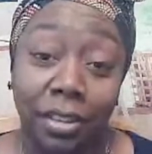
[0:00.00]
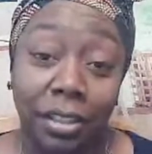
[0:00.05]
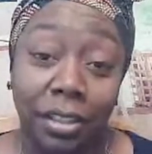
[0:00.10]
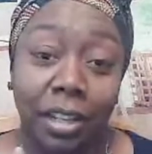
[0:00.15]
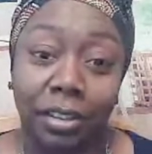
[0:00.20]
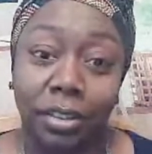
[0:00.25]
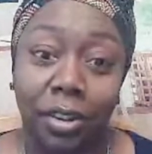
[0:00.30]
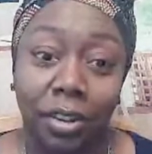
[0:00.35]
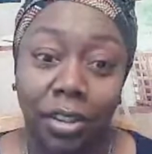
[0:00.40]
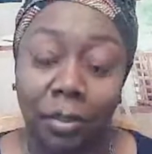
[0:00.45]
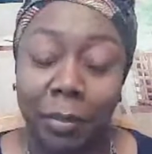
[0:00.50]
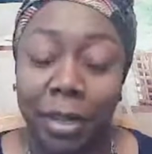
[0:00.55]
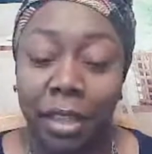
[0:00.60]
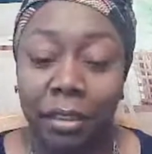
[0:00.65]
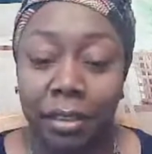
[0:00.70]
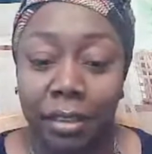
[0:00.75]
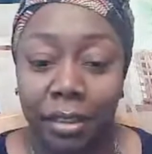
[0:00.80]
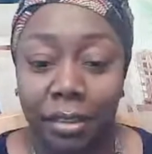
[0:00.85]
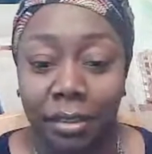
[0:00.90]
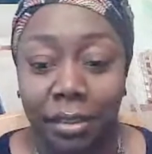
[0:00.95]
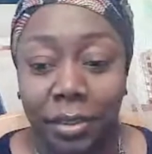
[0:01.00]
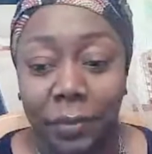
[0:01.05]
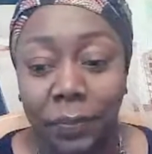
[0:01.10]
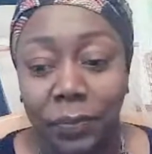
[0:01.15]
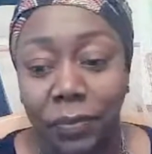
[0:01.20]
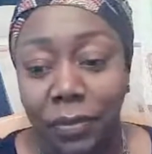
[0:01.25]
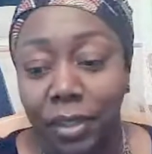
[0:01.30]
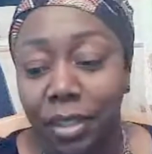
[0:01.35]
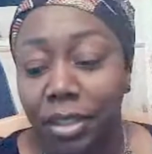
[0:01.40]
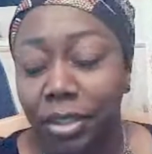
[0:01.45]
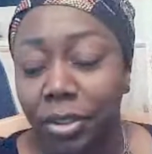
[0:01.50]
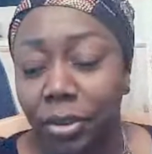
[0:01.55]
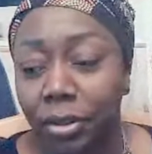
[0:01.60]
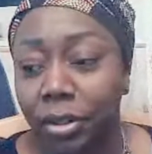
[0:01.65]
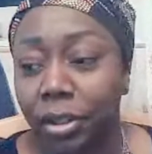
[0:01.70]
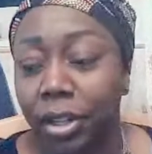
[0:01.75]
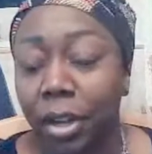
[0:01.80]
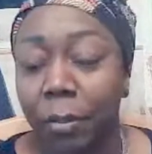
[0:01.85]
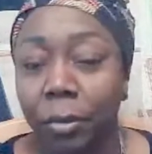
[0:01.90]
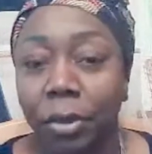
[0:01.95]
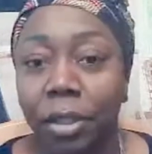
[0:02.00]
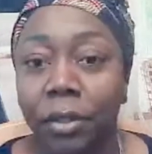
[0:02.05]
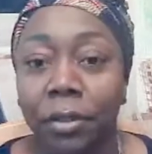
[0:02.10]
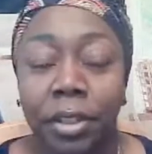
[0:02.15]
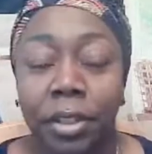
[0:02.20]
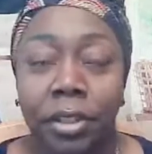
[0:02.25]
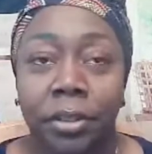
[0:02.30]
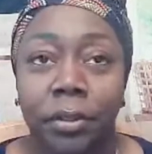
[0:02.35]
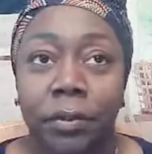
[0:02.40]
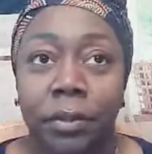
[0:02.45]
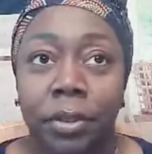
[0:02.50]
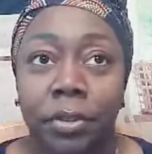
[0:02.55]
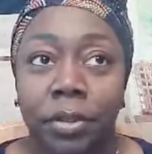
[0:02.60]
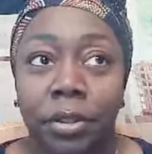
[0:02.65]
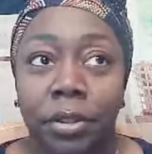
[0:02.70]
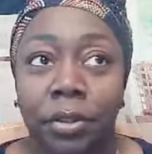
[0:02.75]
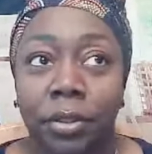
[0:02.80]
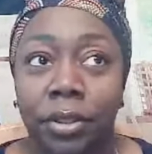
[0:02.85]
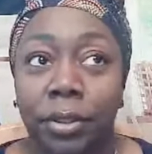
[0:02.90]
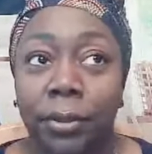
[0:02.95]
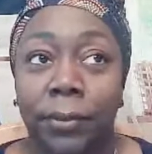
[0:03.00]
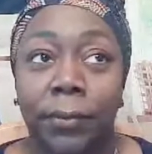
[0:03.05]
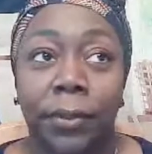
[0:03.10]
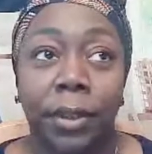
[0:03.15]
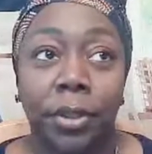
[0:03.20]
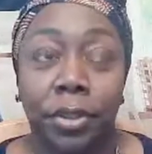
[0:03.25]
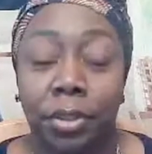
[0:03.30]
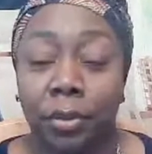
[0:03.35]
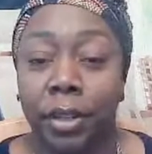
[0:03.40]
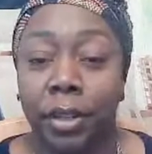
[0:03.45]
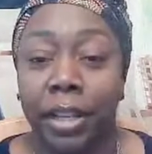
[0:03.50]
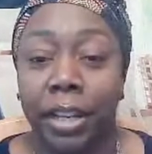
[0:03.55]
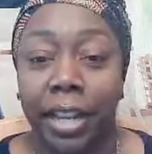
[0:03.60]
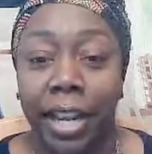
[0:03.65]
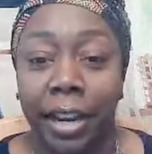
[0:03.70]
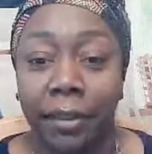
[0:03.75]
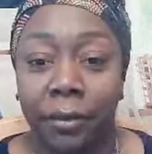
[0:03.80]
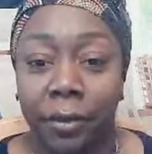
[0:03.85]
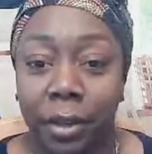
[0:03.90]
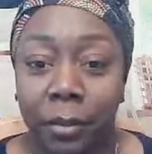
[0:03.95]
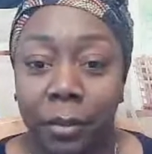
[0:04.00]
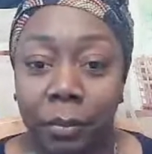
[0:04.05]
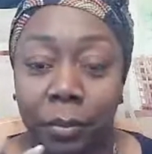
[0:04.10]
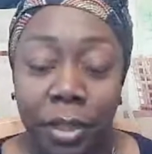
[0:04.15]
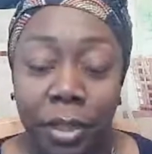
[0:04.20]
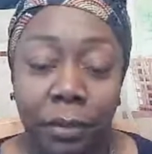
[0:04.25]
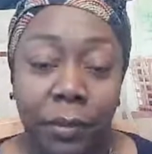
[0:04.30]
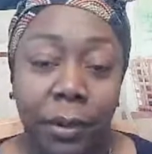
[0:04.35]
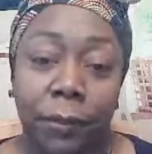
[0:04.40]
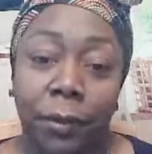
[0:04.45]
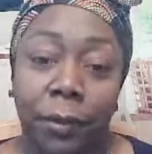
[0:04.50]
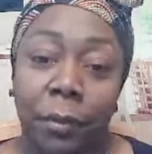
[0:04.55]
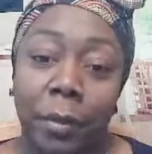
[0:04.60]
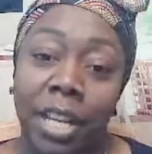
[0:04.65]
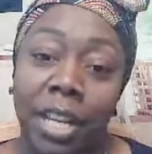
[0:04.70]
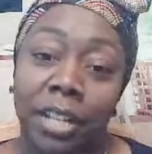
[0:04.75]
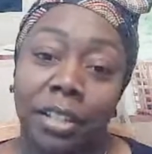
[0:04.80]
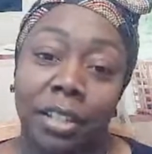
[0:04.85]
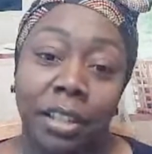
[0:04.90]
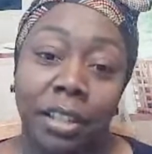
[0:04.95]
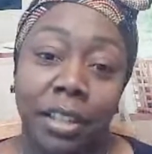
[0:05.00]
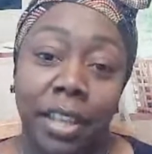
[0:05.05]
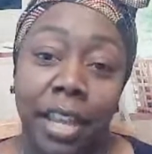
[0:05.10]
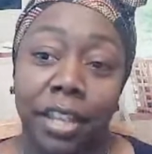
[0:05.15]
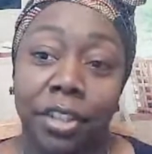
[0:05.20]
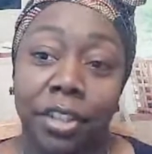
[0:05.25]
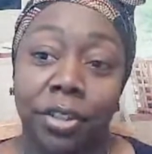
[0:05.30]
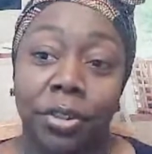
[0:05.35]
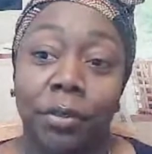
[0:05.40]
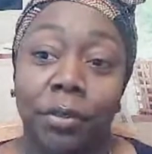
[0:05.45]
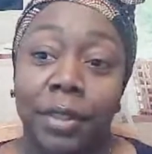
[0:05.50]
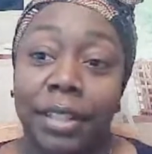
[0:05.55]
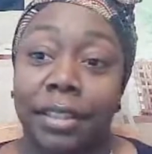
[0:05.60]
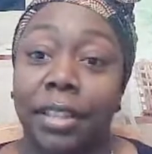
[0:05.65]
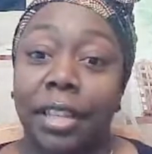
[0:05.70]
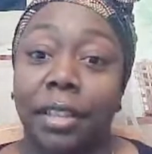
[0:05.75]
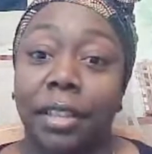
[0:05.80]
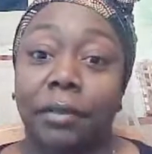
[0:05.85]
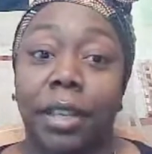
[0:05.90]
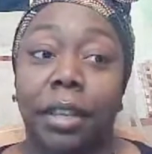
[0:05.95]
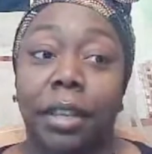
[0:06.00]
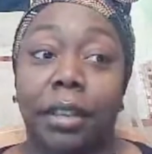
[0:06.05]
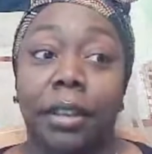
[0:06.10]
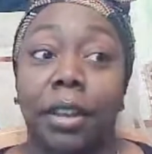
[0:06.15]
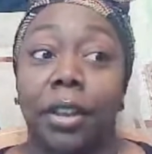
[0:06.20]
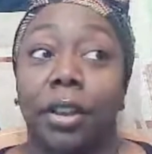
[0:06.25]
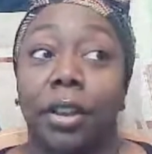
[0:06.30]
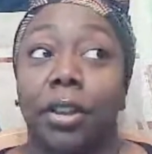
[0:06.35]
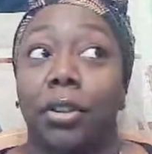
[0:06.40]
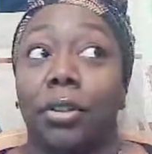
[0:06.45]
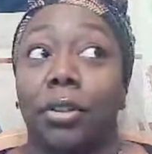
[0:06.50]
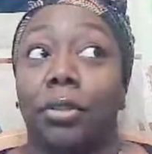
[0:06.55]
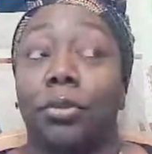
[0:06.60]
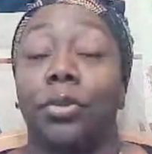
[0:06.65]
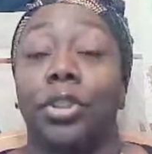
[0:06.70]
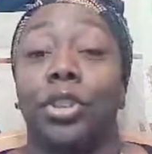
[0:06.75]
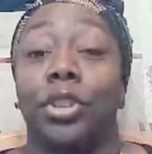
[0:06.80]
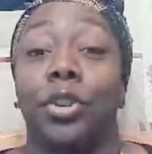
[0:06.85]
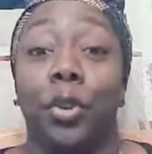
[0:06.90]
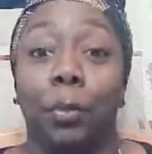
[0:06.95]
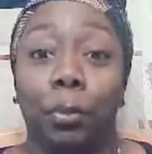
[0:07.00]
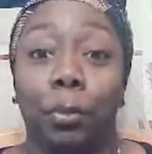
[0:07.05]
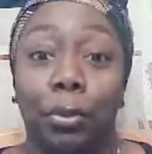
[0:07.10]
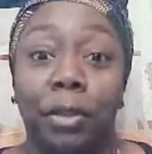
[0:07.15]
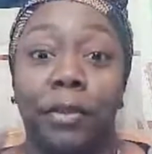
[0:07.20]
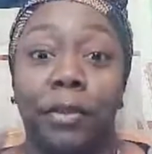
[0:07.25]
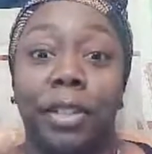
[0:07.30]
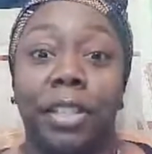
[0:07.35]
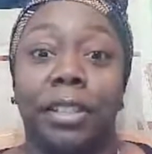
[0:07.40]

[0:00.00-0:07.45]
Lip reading: And I talked about this, in a couple other interviews, you're filtering every bit of information that you're receiving through your previous